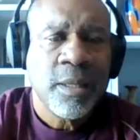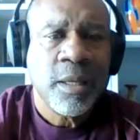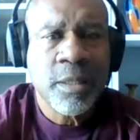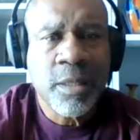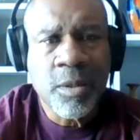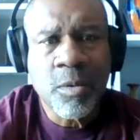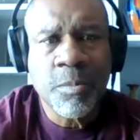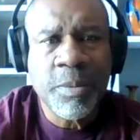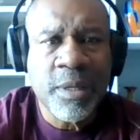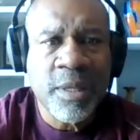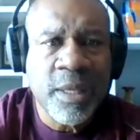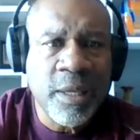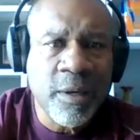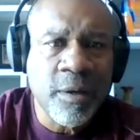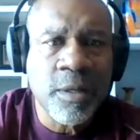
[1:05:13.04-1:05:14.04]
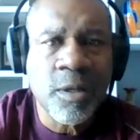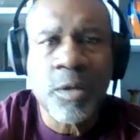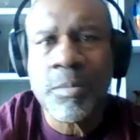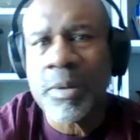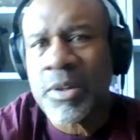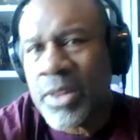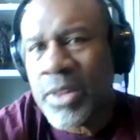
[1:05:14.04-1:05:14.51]
a little bit of here, a little
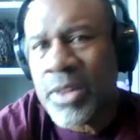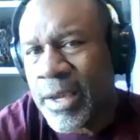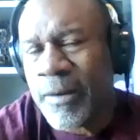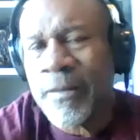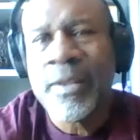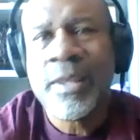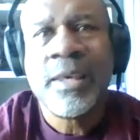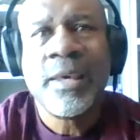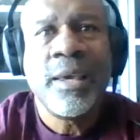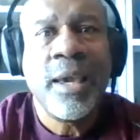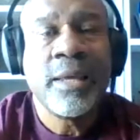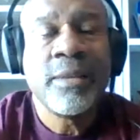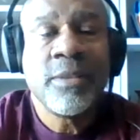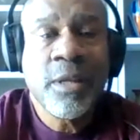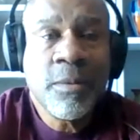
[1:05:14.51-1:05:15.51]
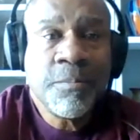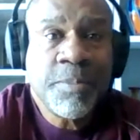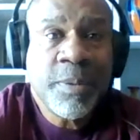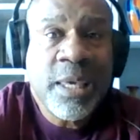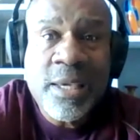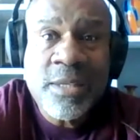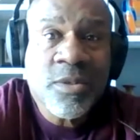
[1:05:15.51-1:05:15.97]
bit of there. And their
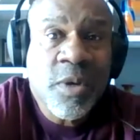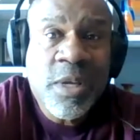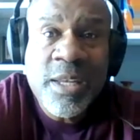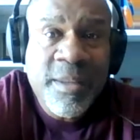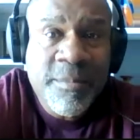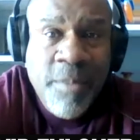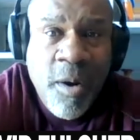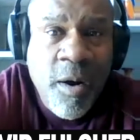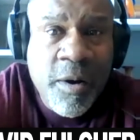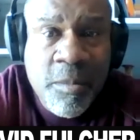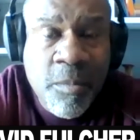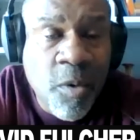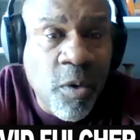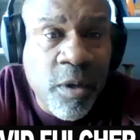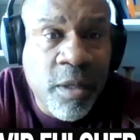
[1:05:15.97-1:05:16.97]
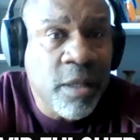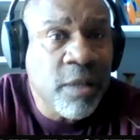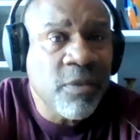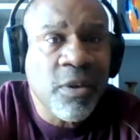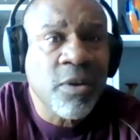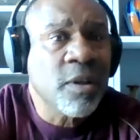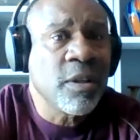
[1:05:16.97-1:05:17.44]
kids are eating the bar in the morning,
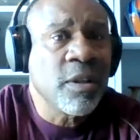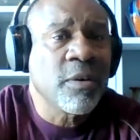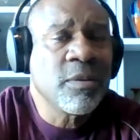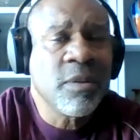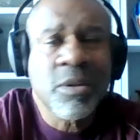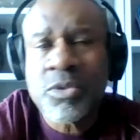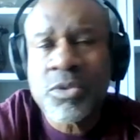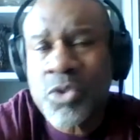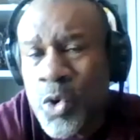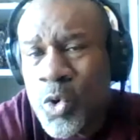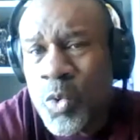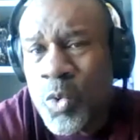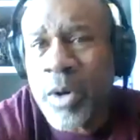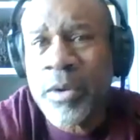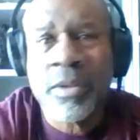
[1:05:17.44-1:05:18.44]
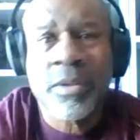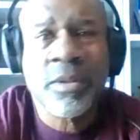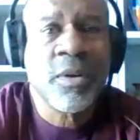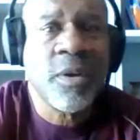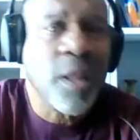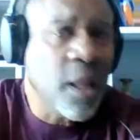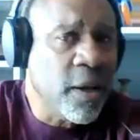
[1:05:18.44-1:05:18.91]
and their schoolwork and
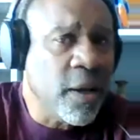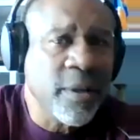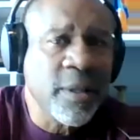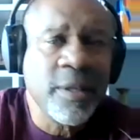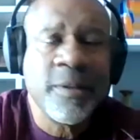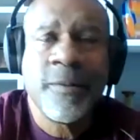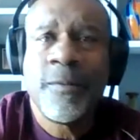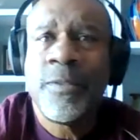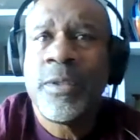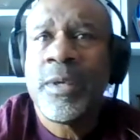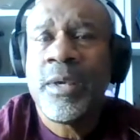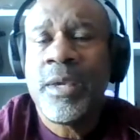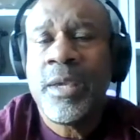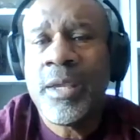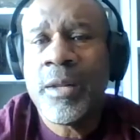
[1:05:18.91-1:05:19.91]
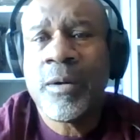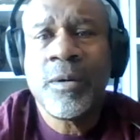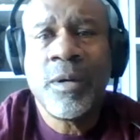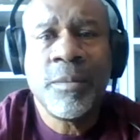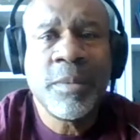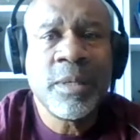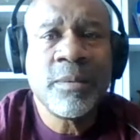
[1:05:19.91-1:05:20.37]
their clarity.
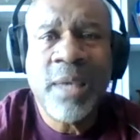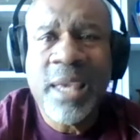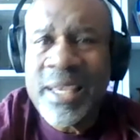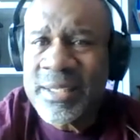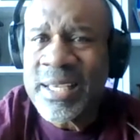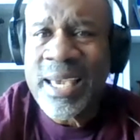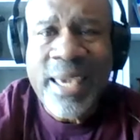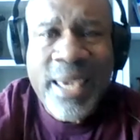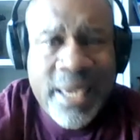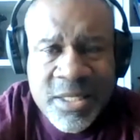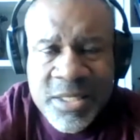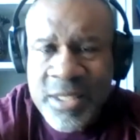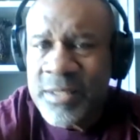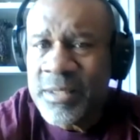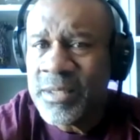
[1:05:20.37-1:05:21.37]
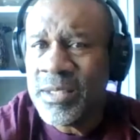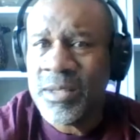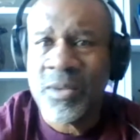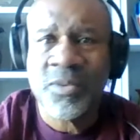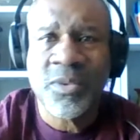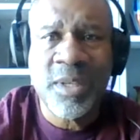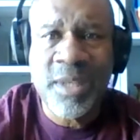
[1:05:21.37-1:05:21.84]
I mean, anti-aging,
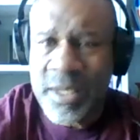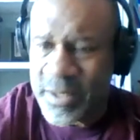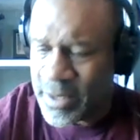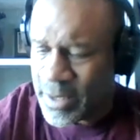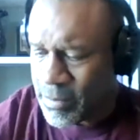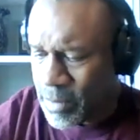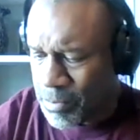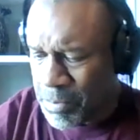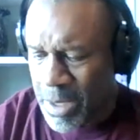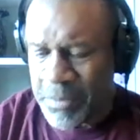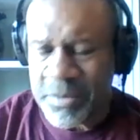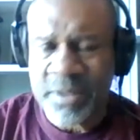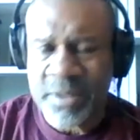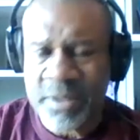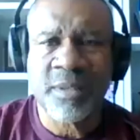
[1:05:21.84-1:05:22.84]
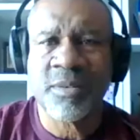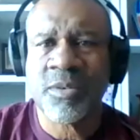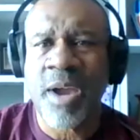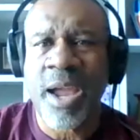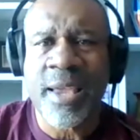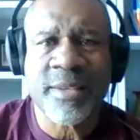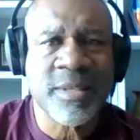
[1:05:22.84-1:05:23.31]
the nicks, the bumps and the
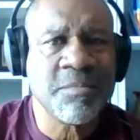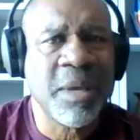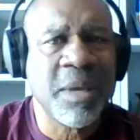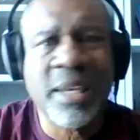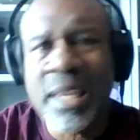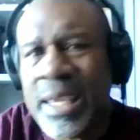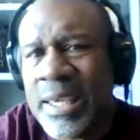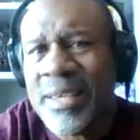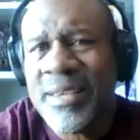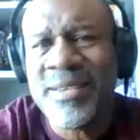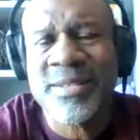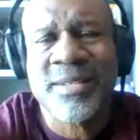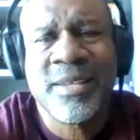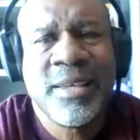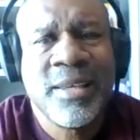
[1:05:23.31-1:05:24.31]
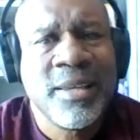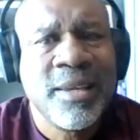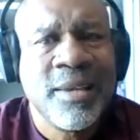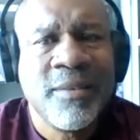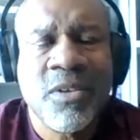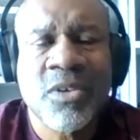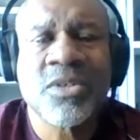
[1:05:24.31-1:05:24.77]
cracks in my knees.
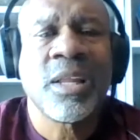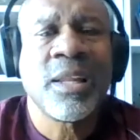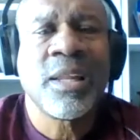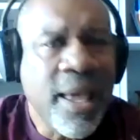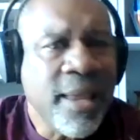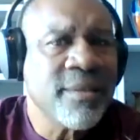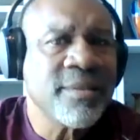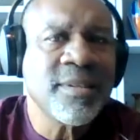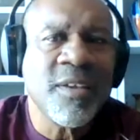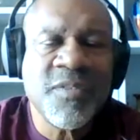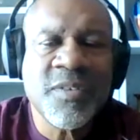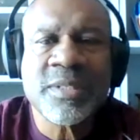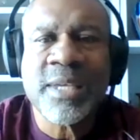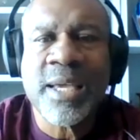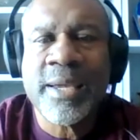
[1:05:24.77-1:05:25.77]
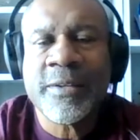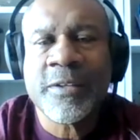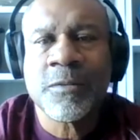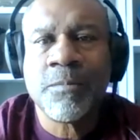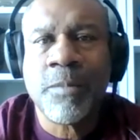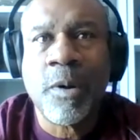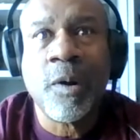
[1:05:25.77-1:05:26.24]
There's a lot of stuff inside
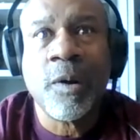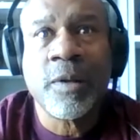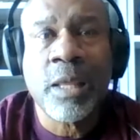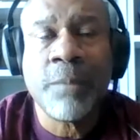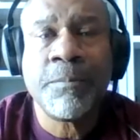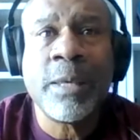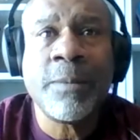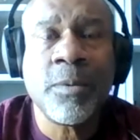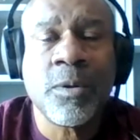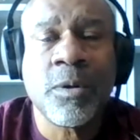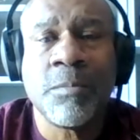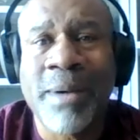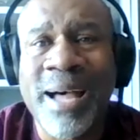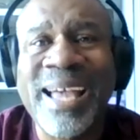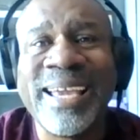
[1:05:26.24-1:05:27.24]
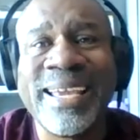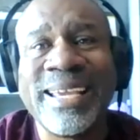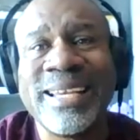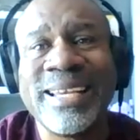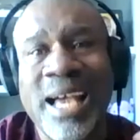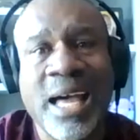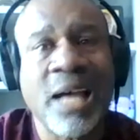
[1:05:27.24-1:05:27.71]
this bar that people are
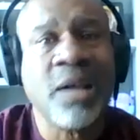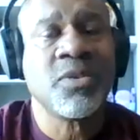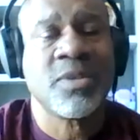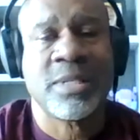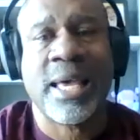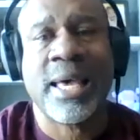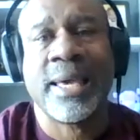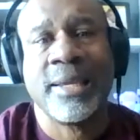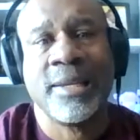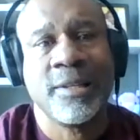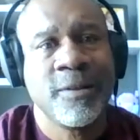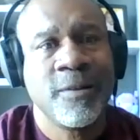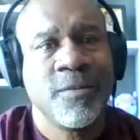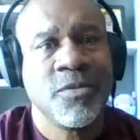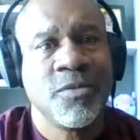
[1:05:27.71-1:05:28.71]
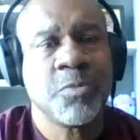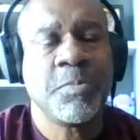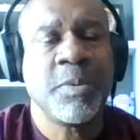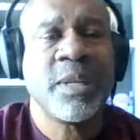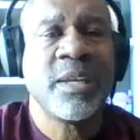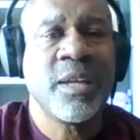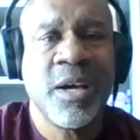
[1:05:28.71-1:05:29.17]
buying outside,
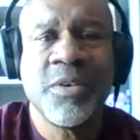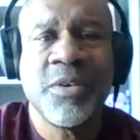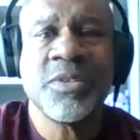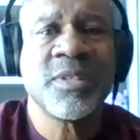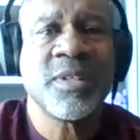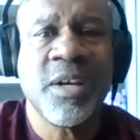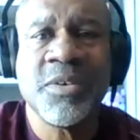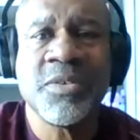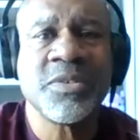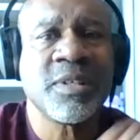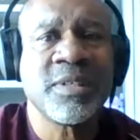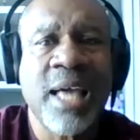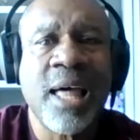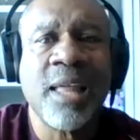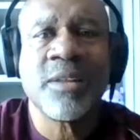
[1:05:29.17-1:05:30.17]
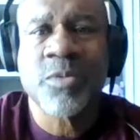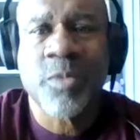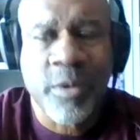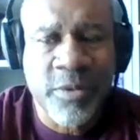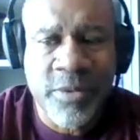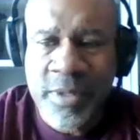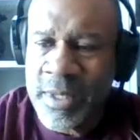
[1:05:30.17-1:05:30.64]
spending hundreds and hundreds of dollars
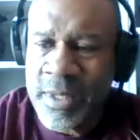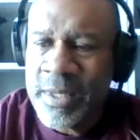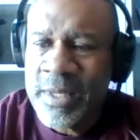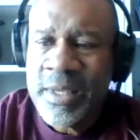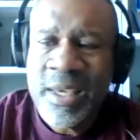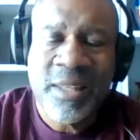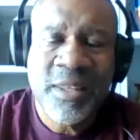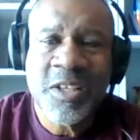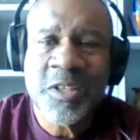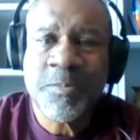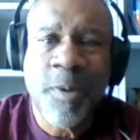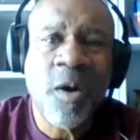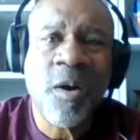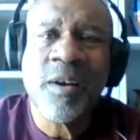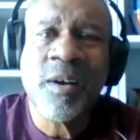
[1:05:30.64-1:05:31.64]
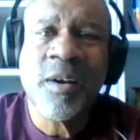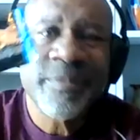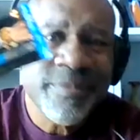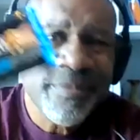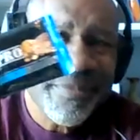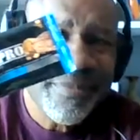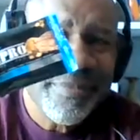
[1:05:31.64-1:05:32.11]
worth. And this bar,
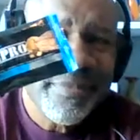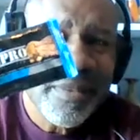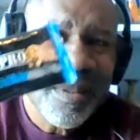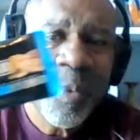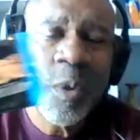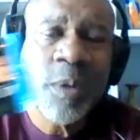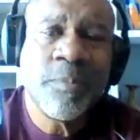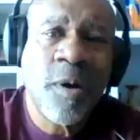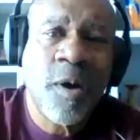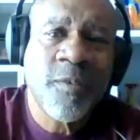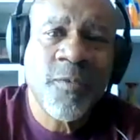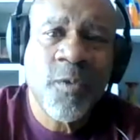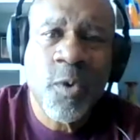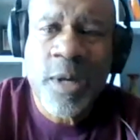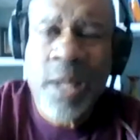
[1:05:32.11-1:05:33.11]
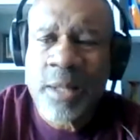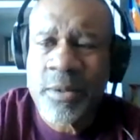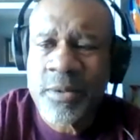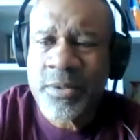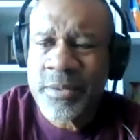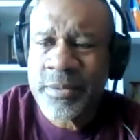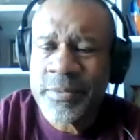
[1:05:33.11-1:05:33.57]
one bar,
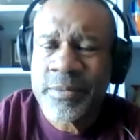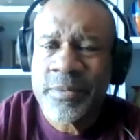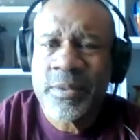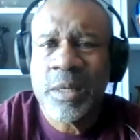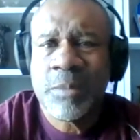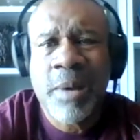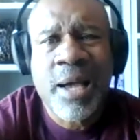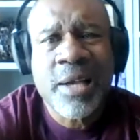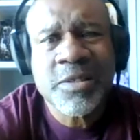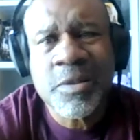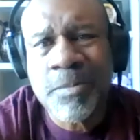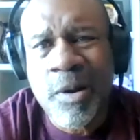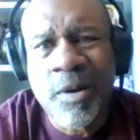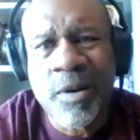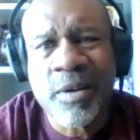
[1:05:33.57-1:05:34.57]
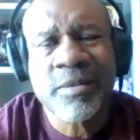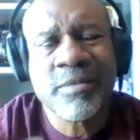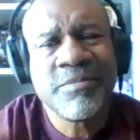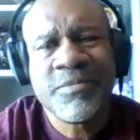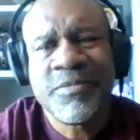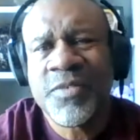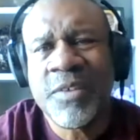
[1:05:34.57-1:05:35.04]
$4. A box of bar,
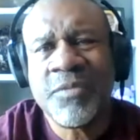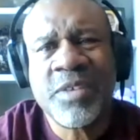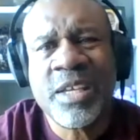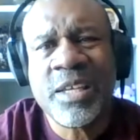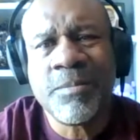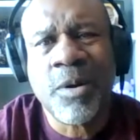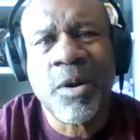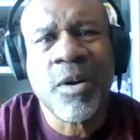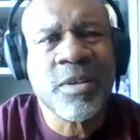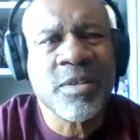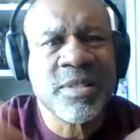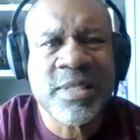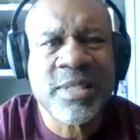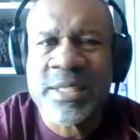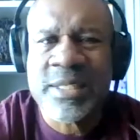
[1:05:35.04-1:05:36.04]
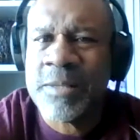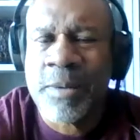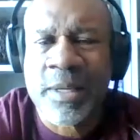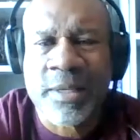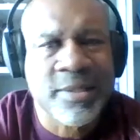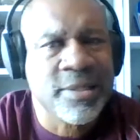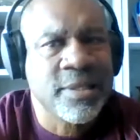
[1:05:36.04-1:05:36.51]
15 bars,
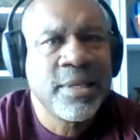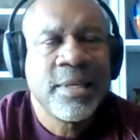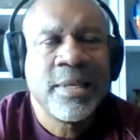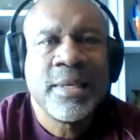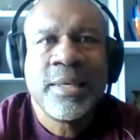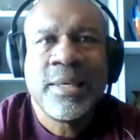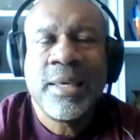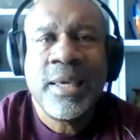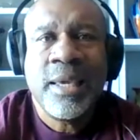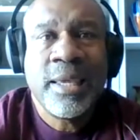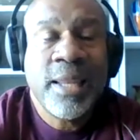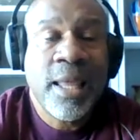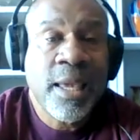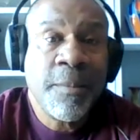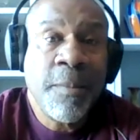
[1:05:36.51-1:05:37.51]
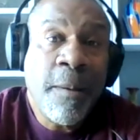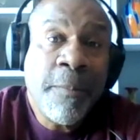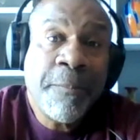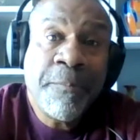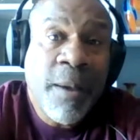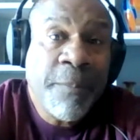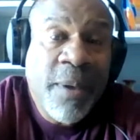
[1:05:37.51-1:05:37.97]
$60. And I
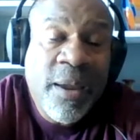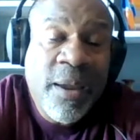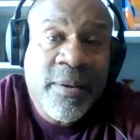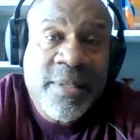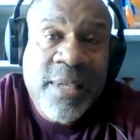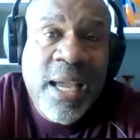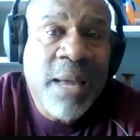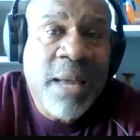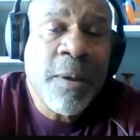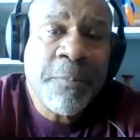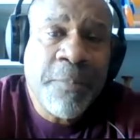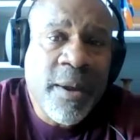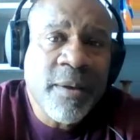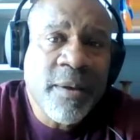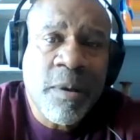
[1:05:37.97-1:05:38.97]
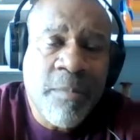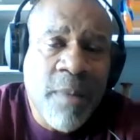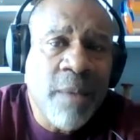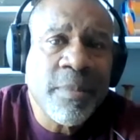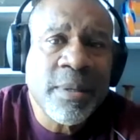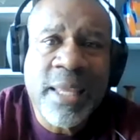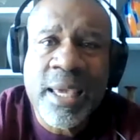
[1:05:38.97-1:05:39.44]
got my parents. I got my parents, my
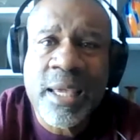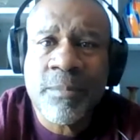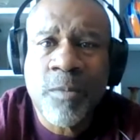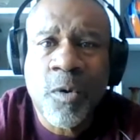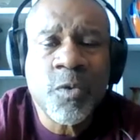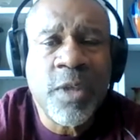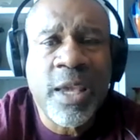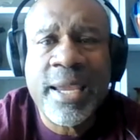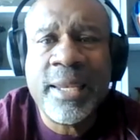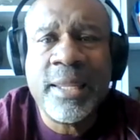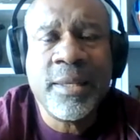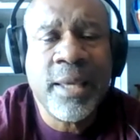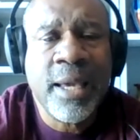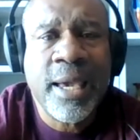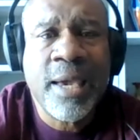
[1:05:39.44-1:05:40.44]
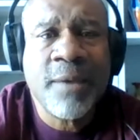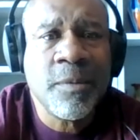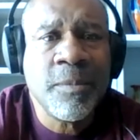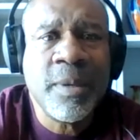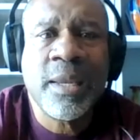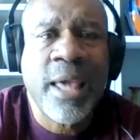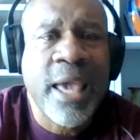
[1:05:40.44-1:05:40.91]
mom and dad are both 80. I have
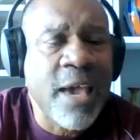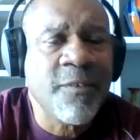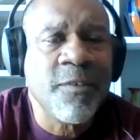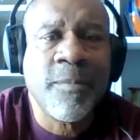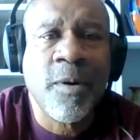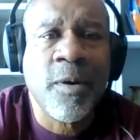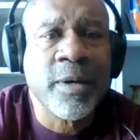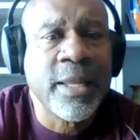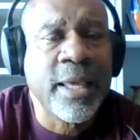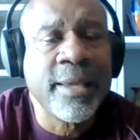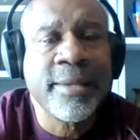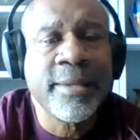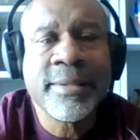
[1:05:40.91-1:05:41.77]
them eat a half a bar a day.